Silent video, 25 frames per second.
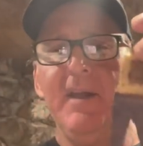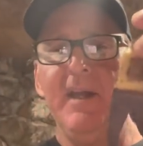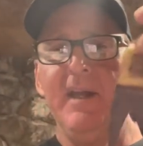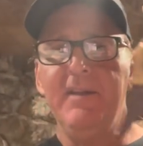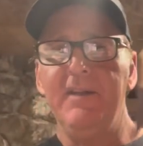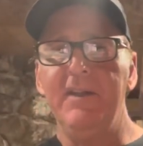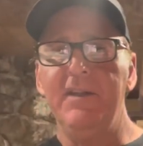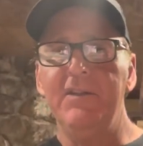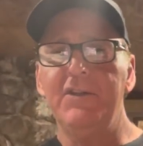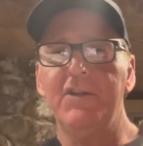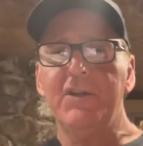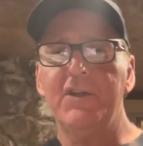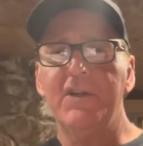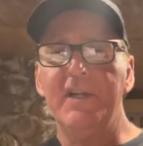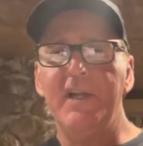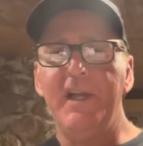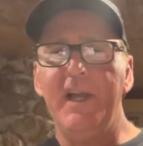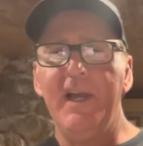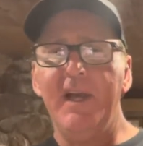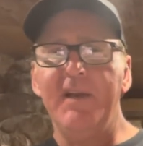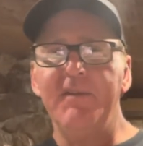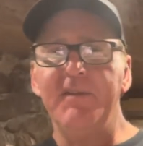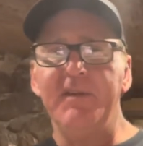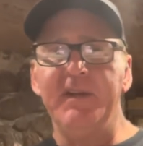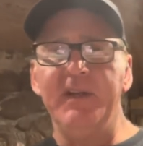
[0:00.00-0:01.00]
and then you're going to
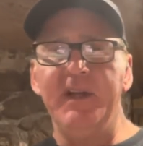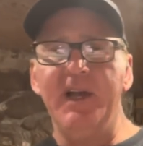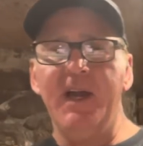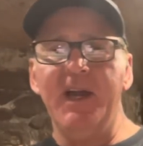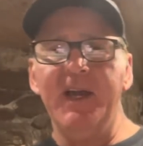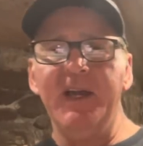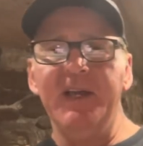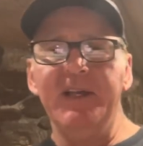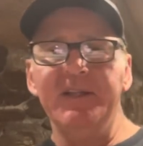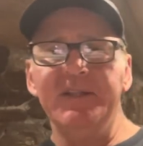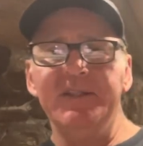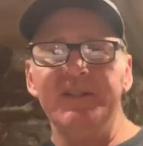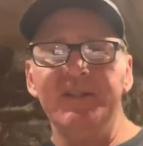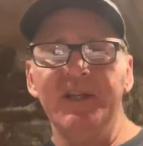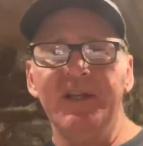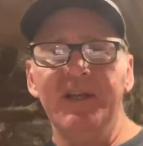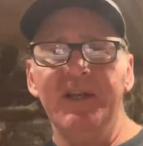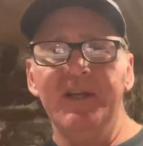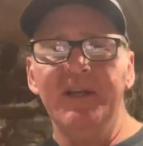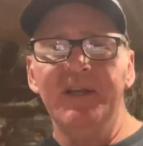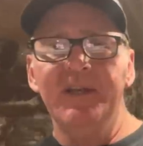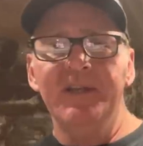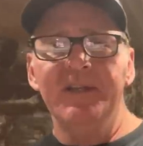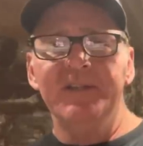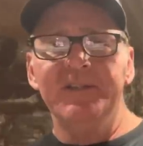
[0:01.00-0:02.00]
have a nice,
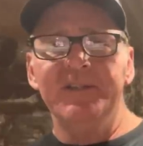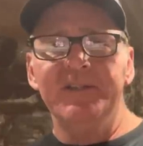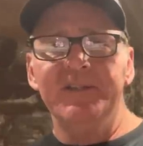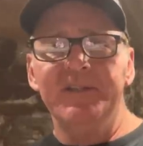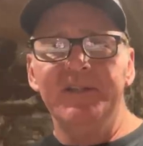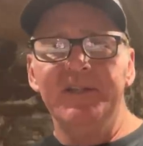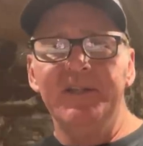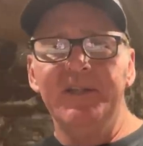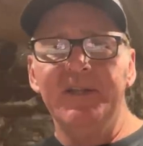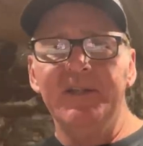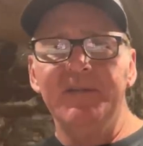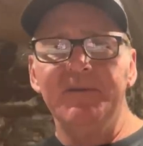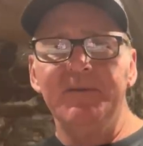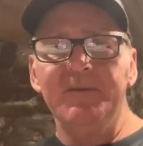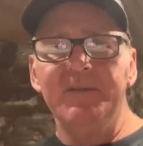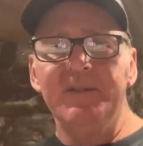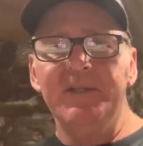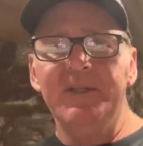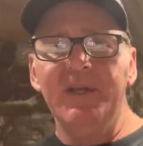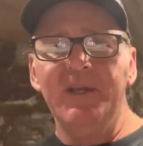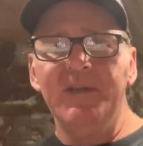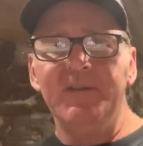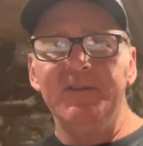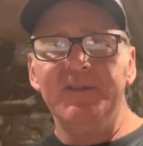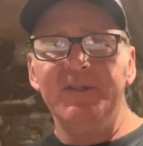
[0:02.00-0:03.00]
see
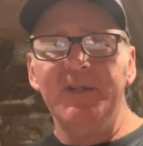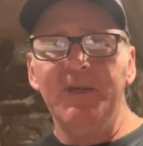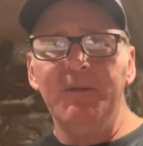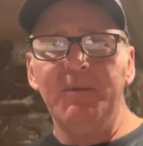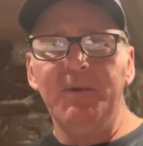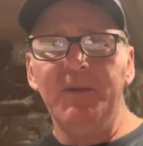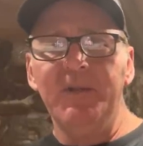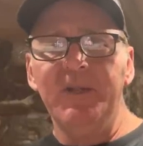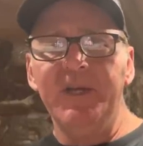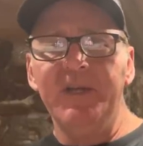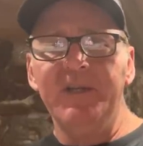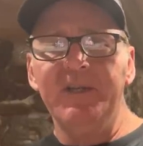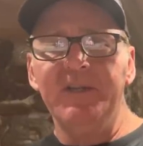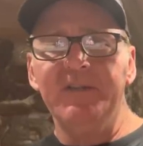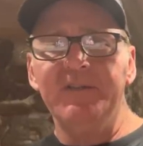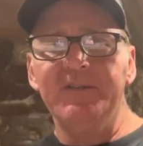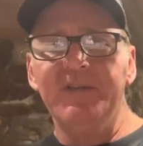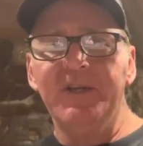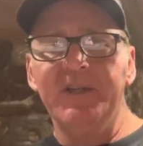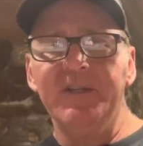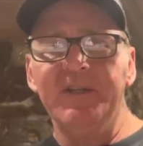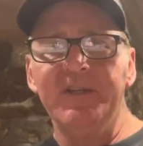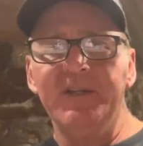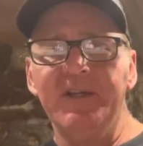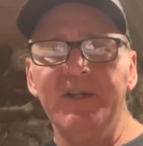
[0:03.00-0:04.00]
how supple that is
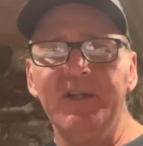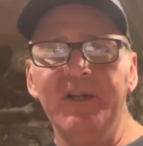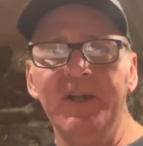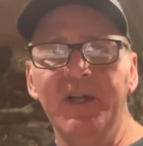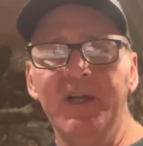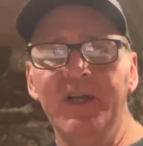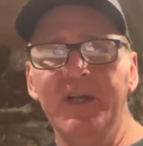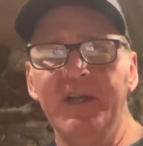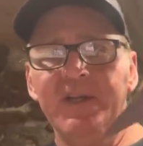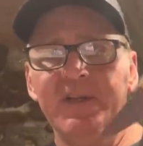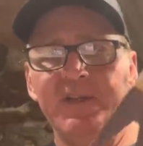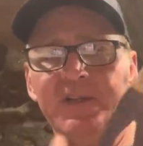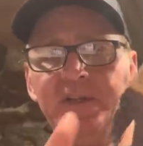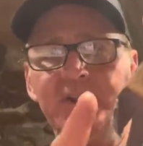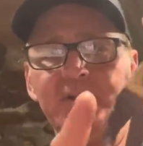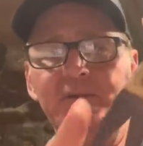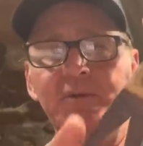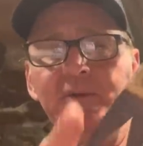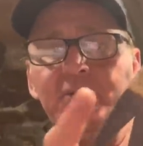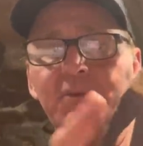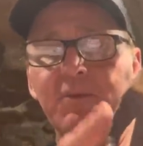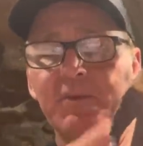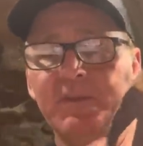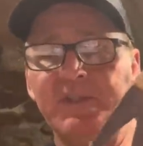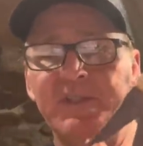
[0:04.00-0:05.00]
right there? This
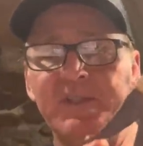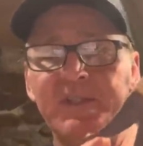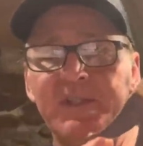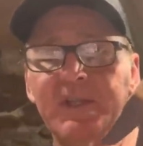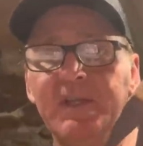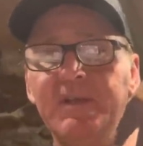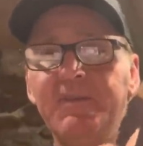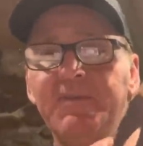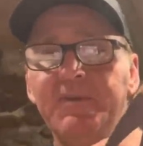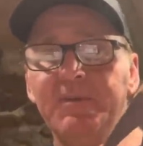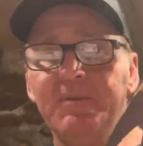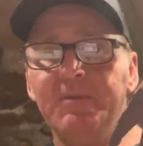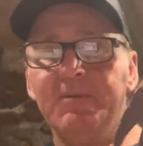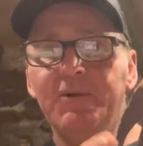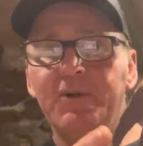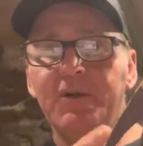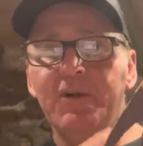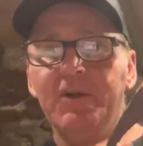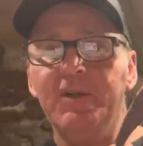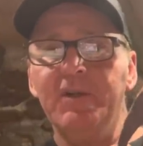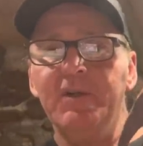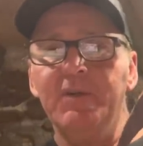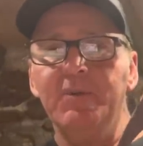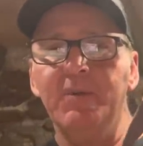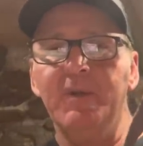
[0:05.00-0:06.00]
one was stiff and
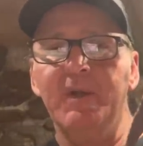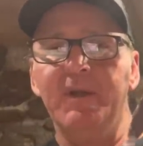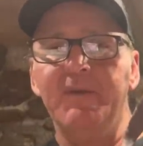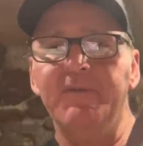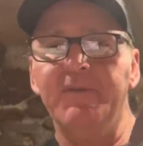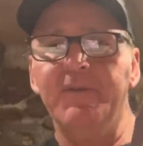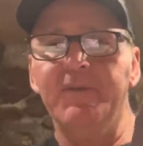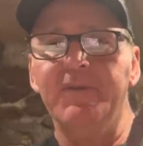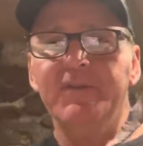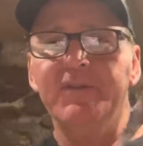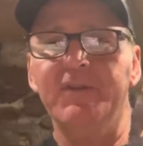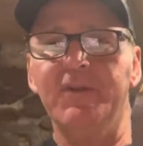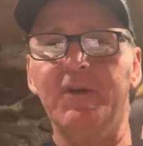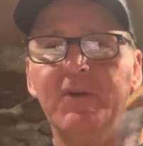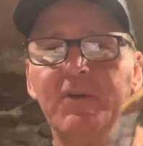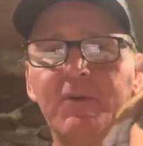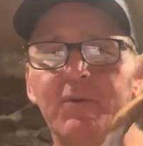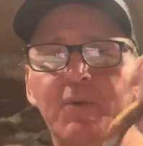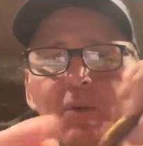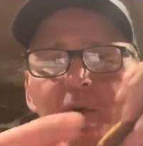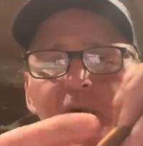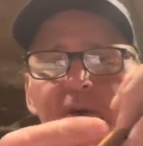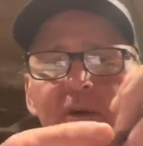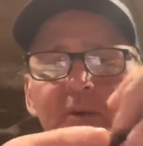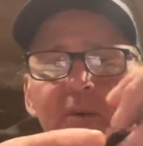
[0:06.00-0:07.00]
crooked when I first started
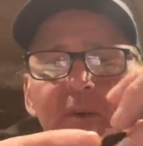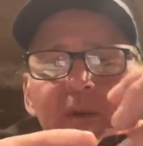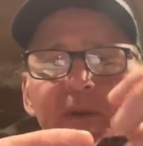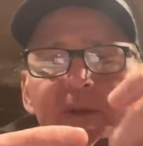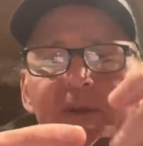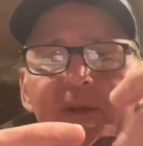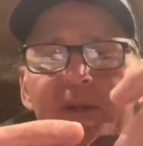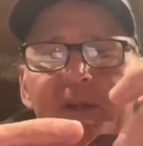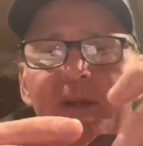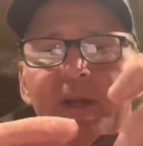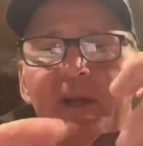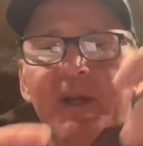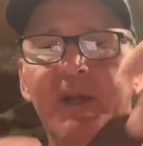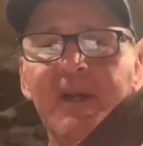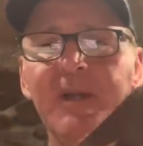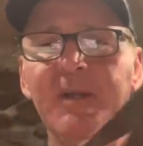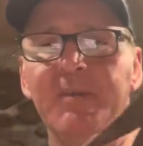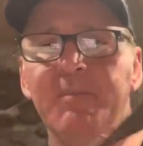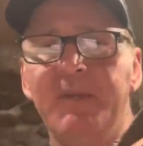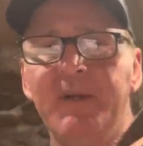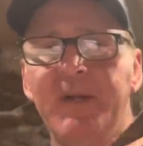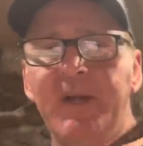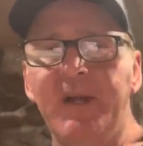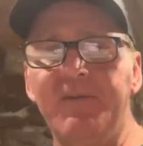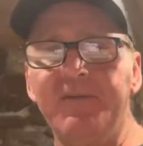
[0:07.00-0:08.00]
working with it,
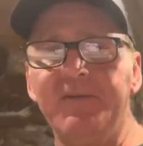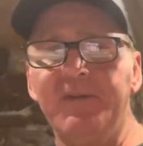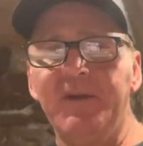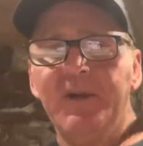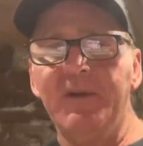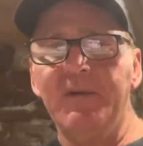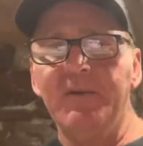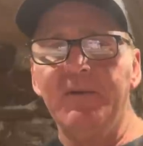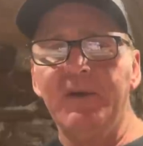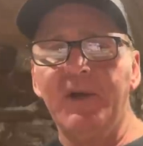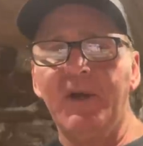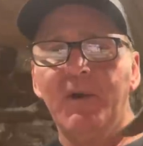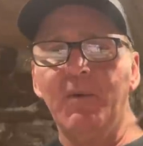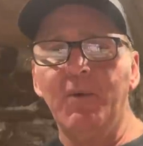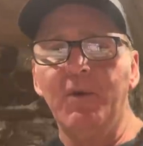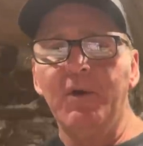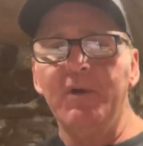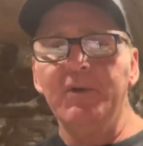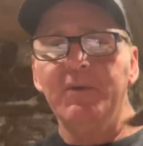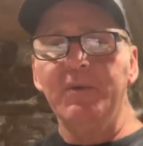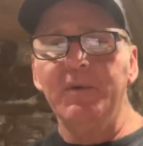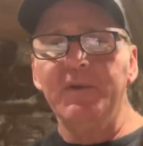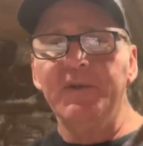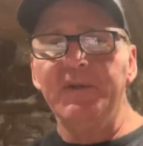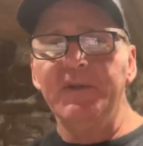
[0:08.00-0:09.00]
but after I
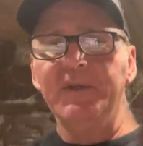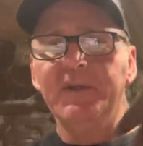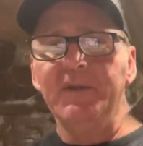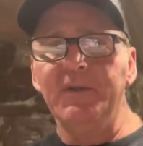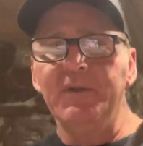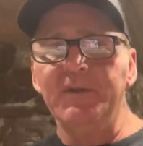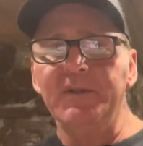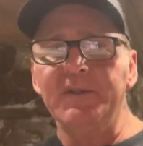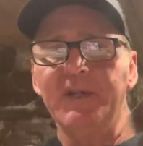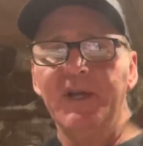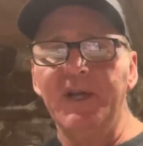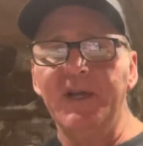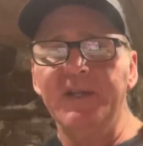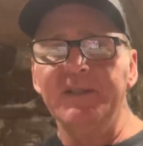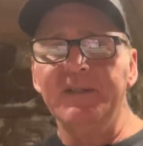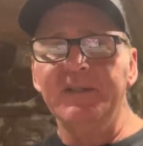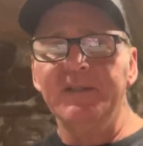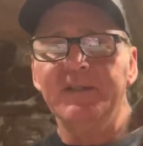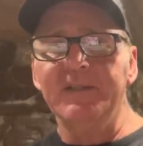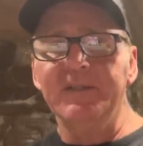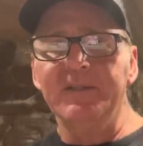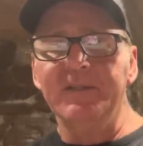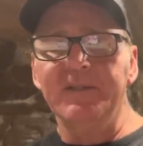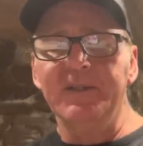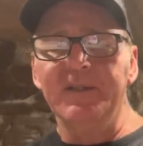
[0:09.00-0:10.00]
worked with it, you know, it's nice
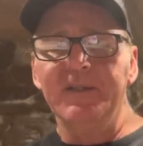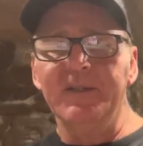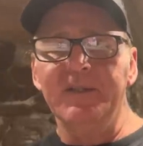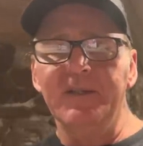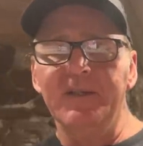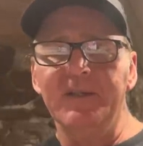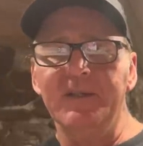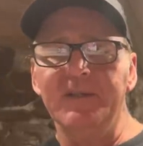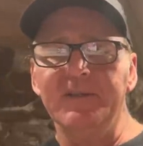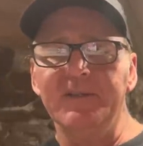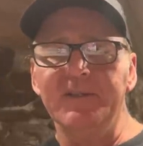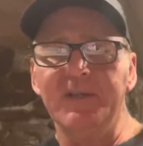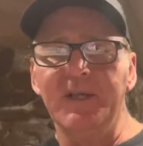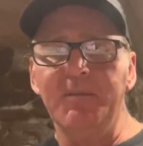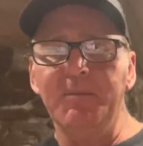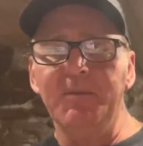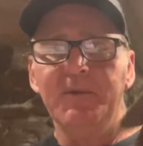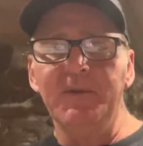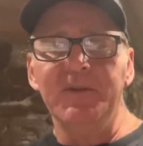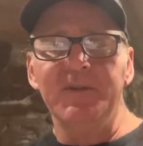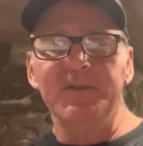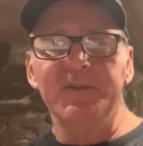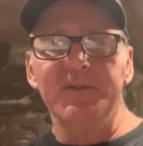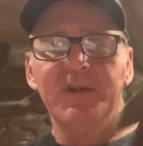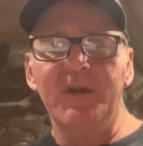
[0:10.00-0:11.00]
and supple
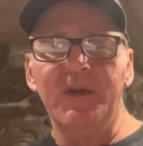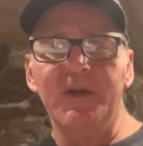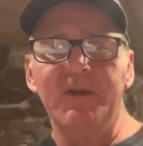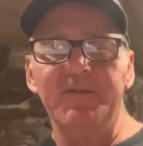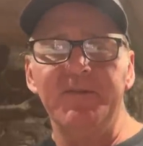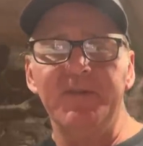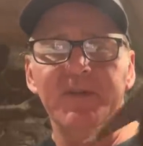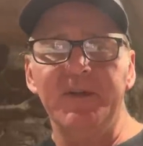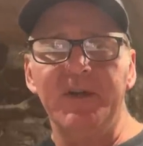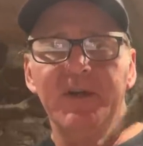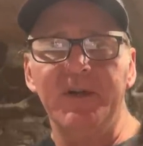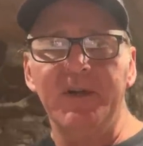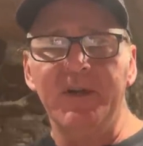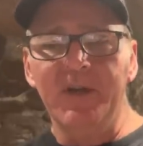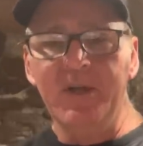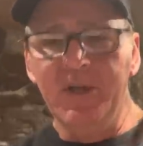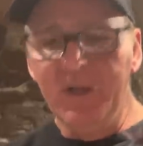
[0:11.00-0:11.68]
and soft there.